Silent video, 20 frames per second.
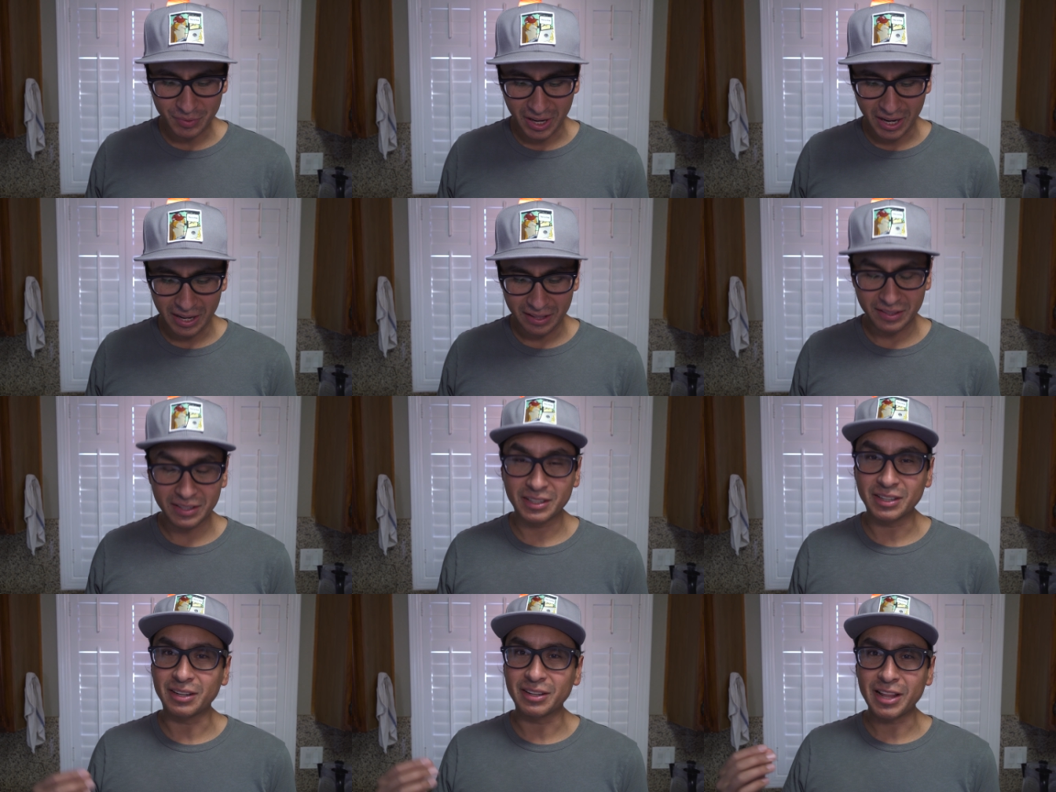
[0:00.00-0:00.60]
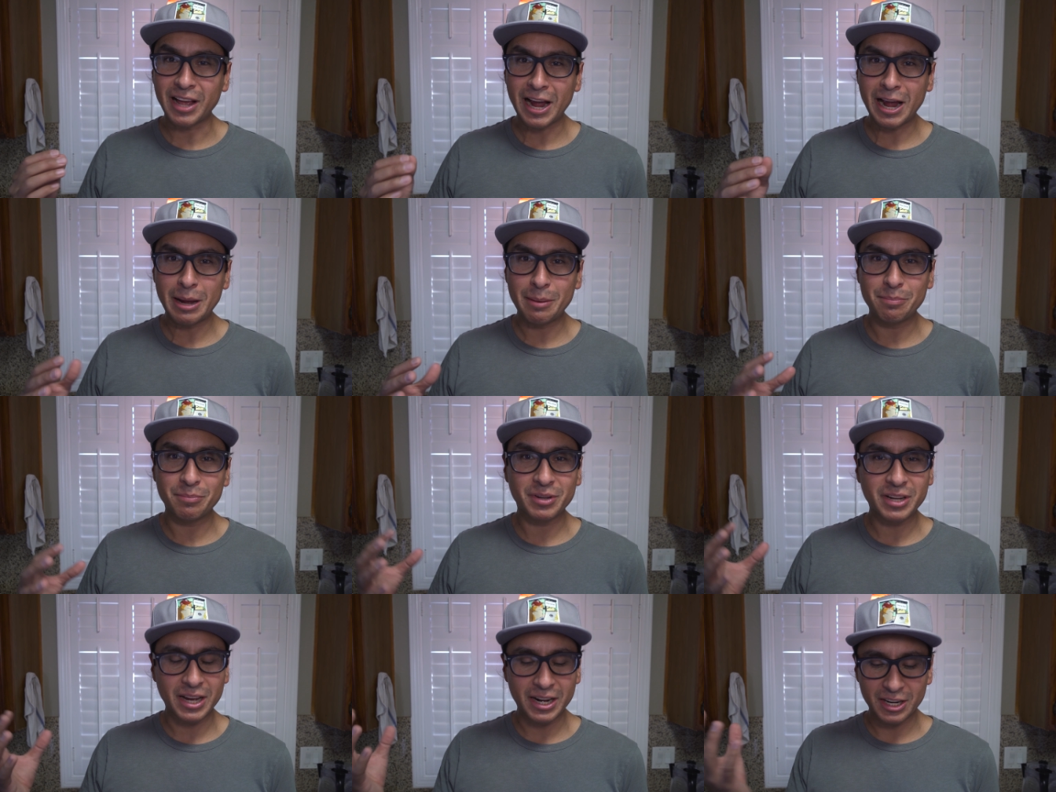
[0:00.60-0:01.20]
and then the
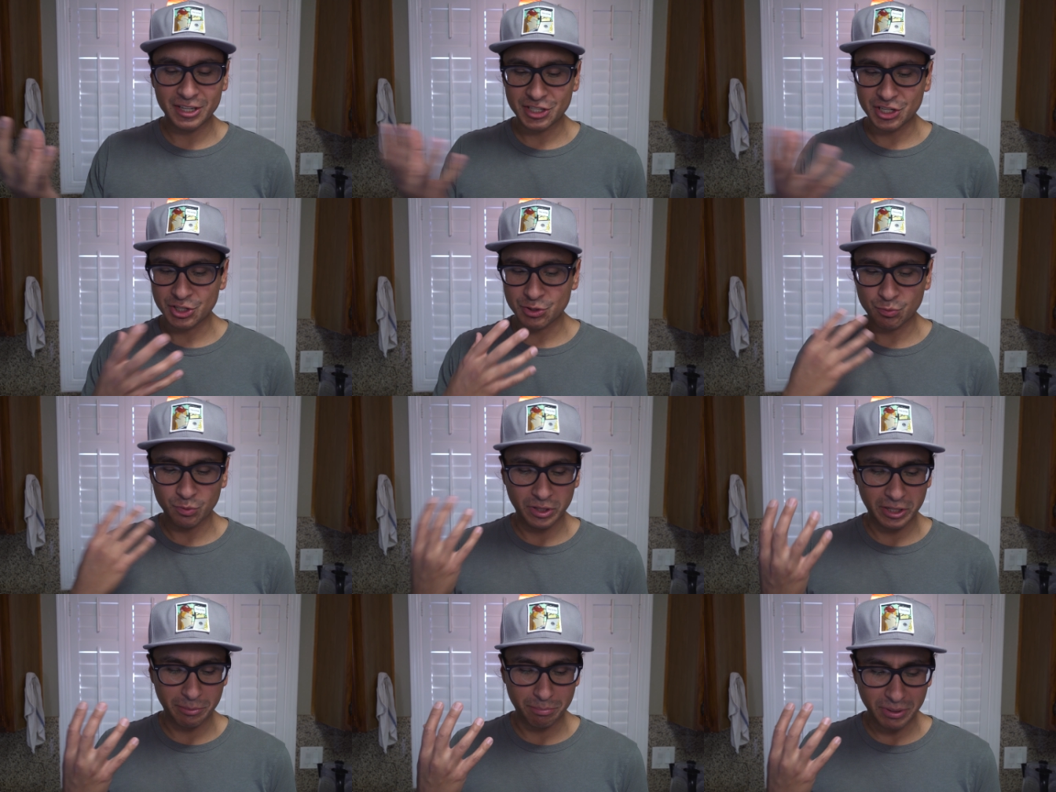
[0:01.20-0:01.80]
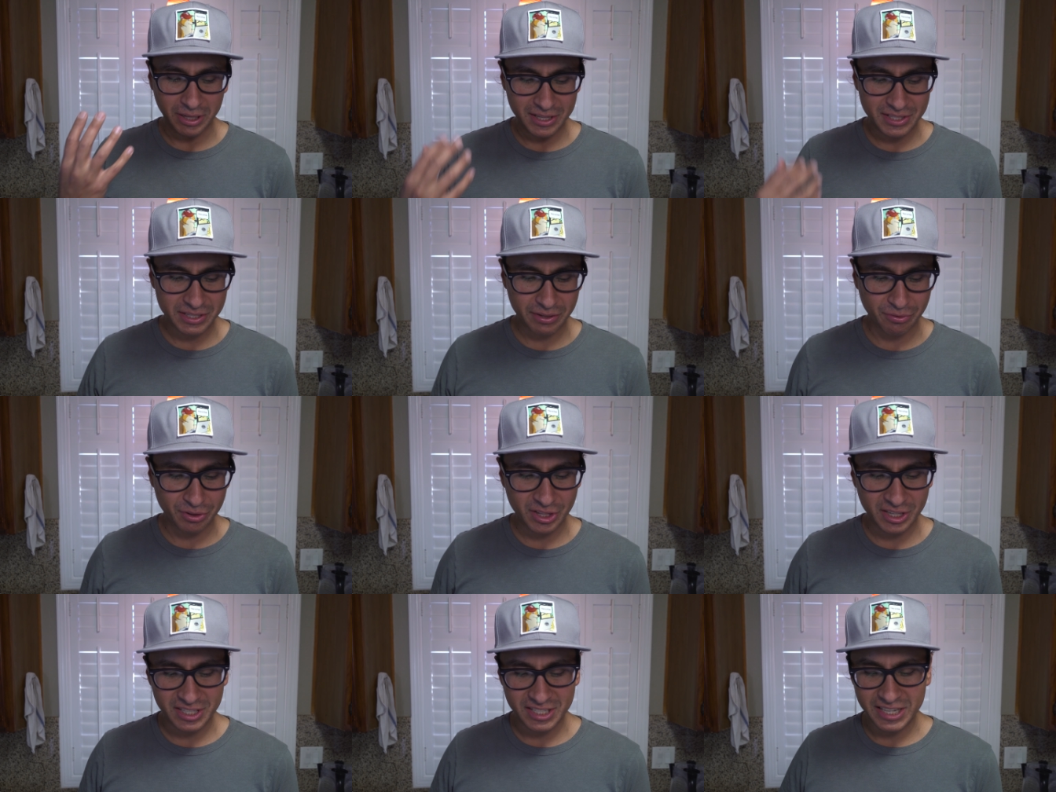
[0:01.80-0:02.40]
lime kind of just really blends
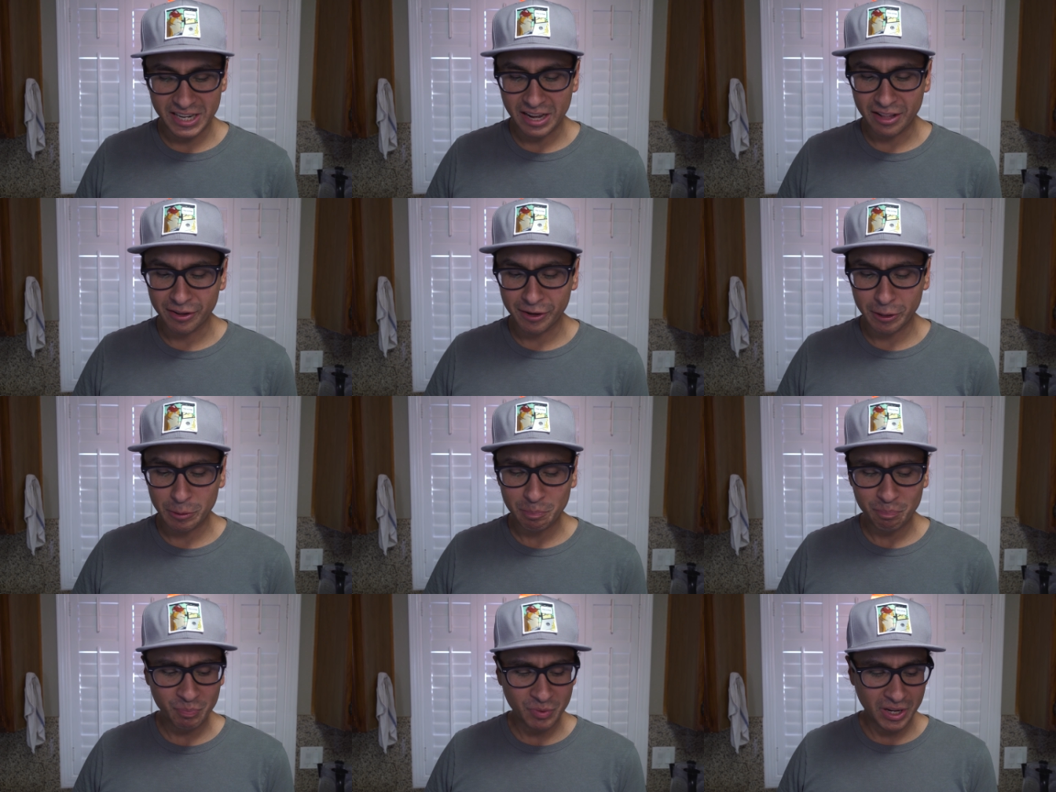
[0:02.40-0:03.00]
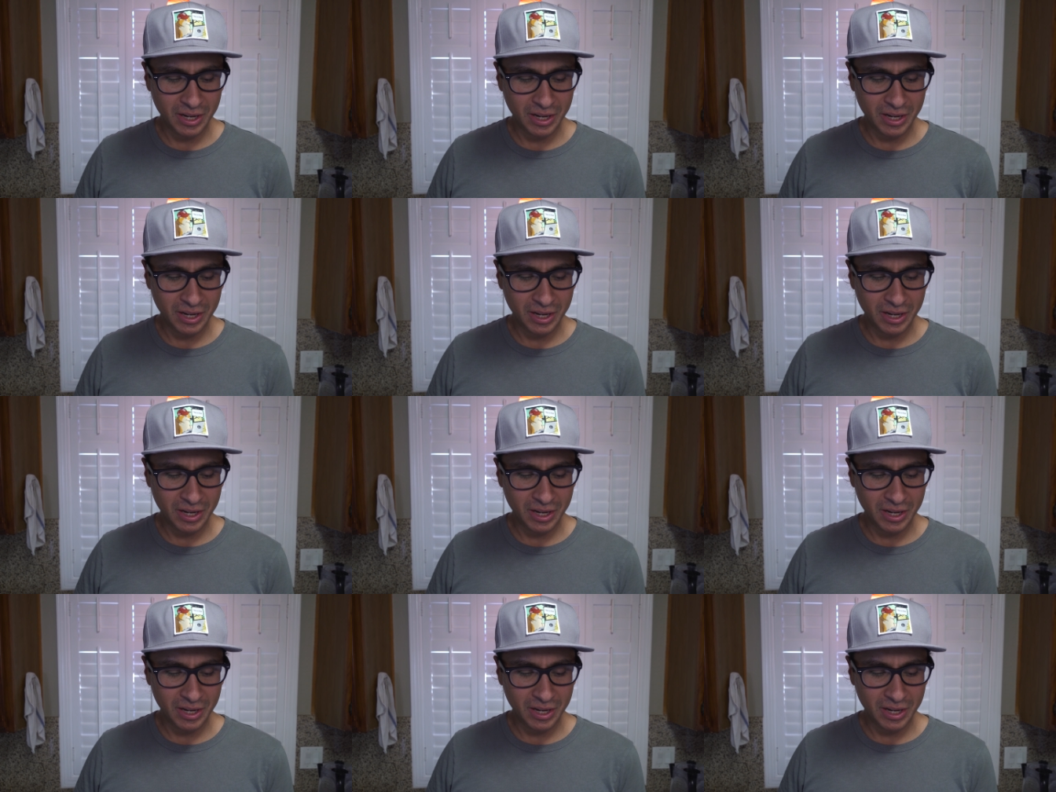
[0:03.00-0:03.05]
everything together.